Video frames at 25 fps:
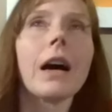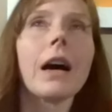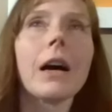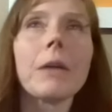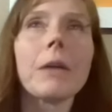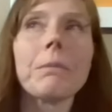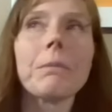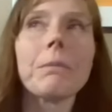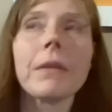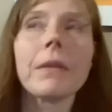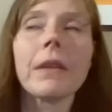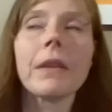
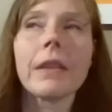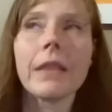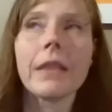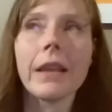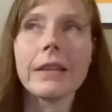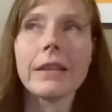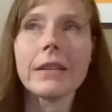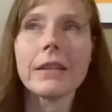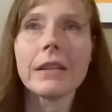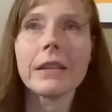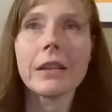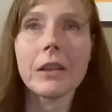Um,
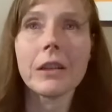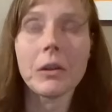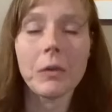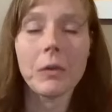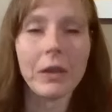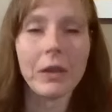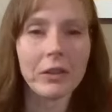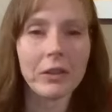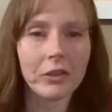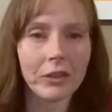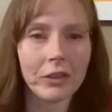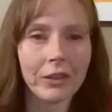that's a good
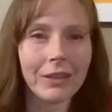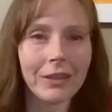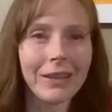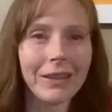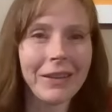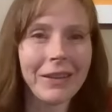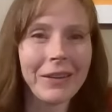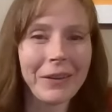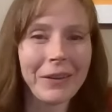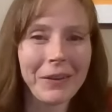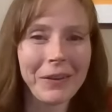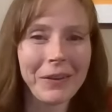
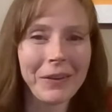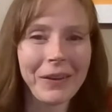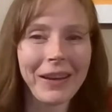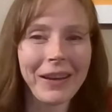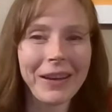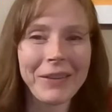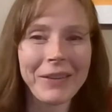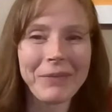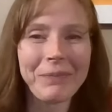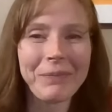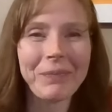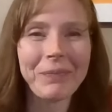question.
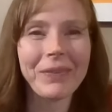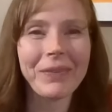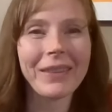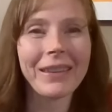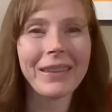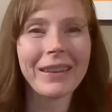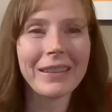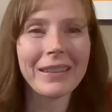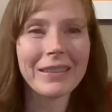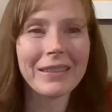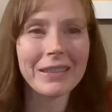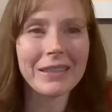Okay,
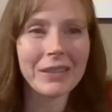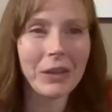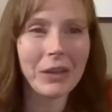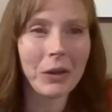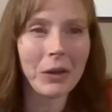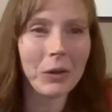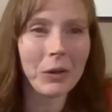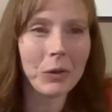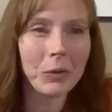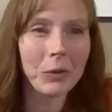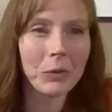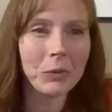
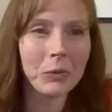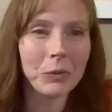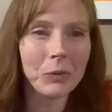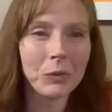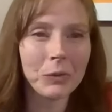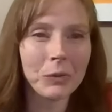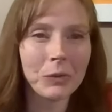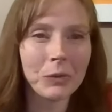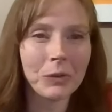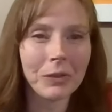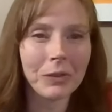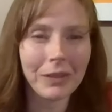so
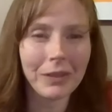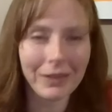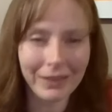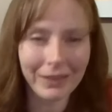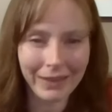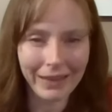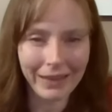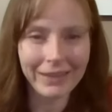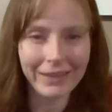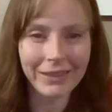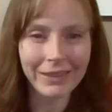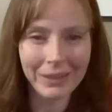
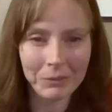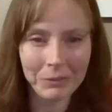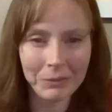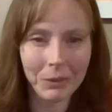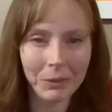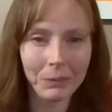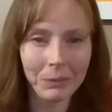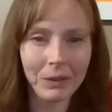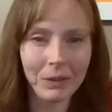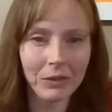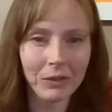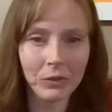that's going to
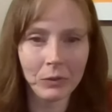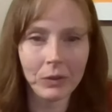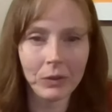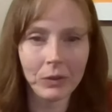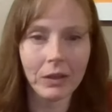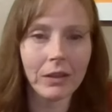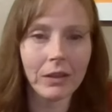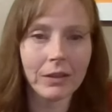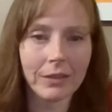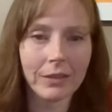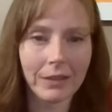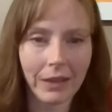bring me to
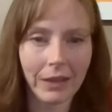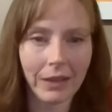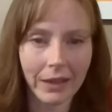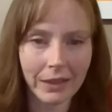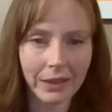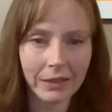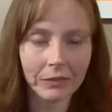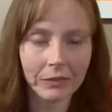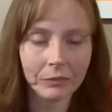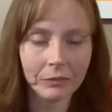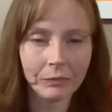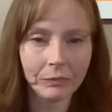another
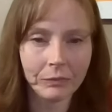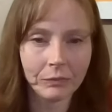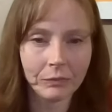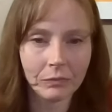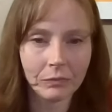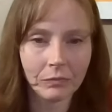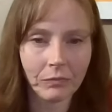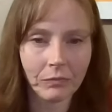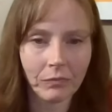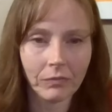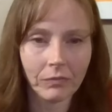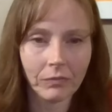slide.
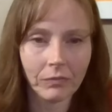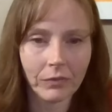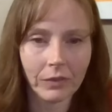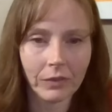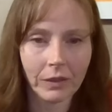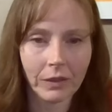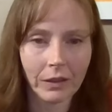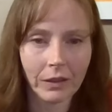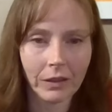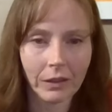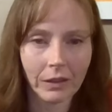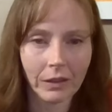
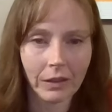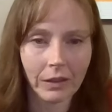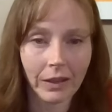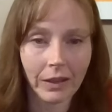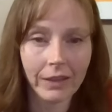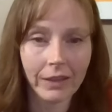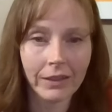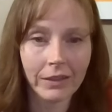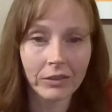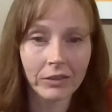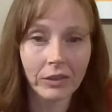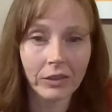
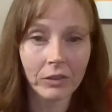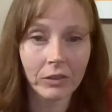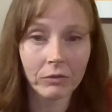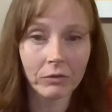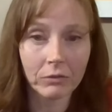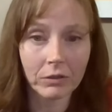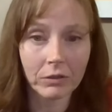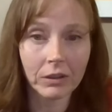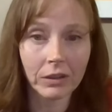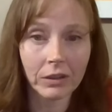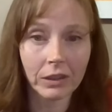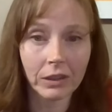That's actually a
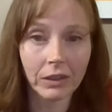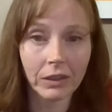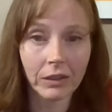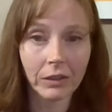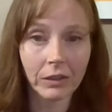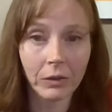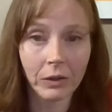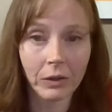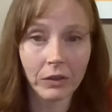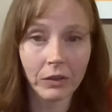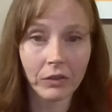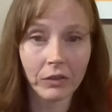really
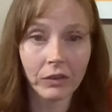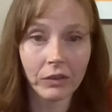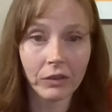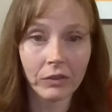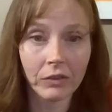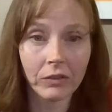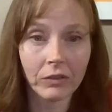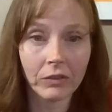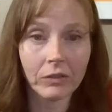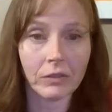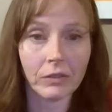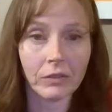good
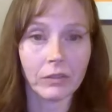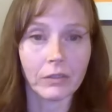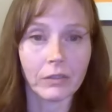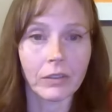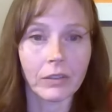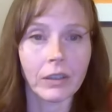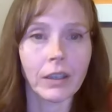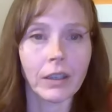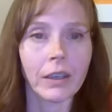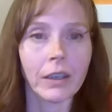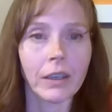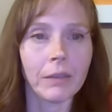question.
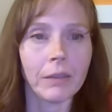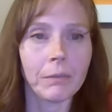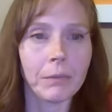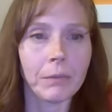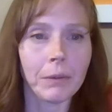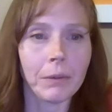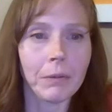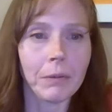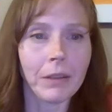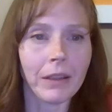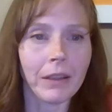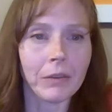
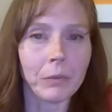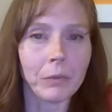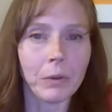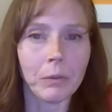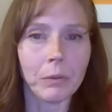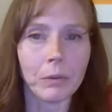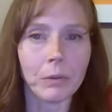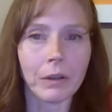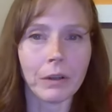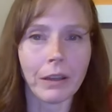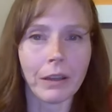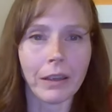Maybe that's
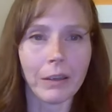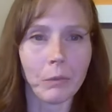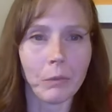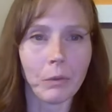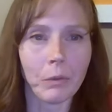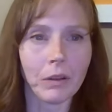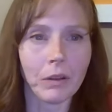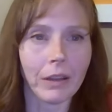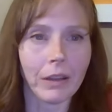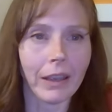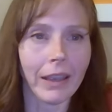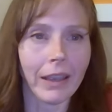where we'll,
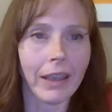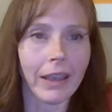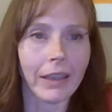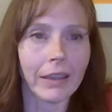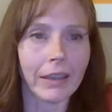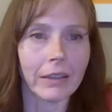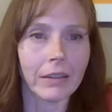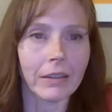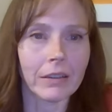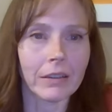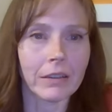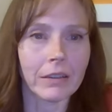we'll
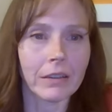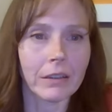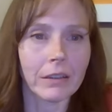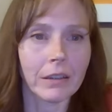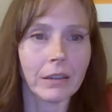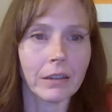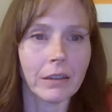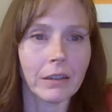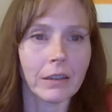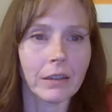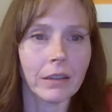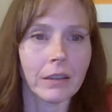end
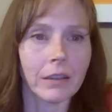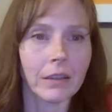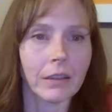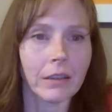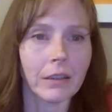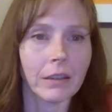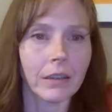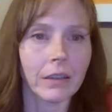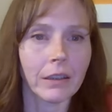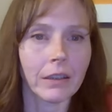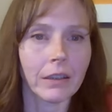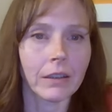
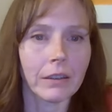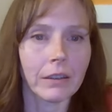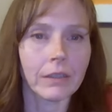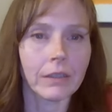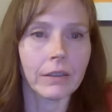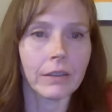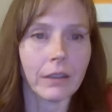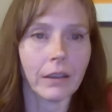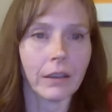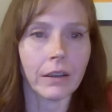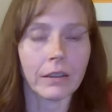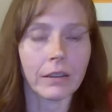
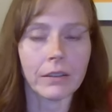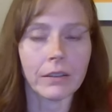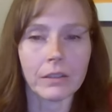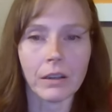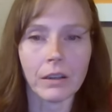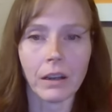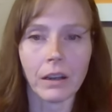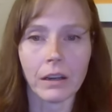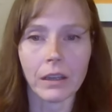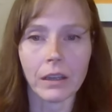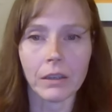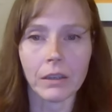is uh,
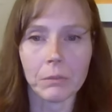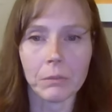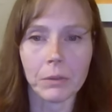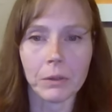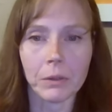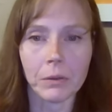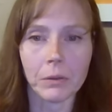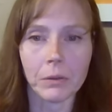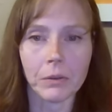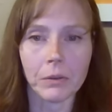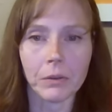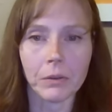talking
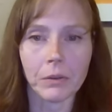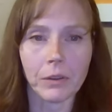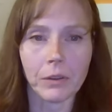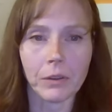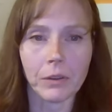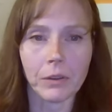about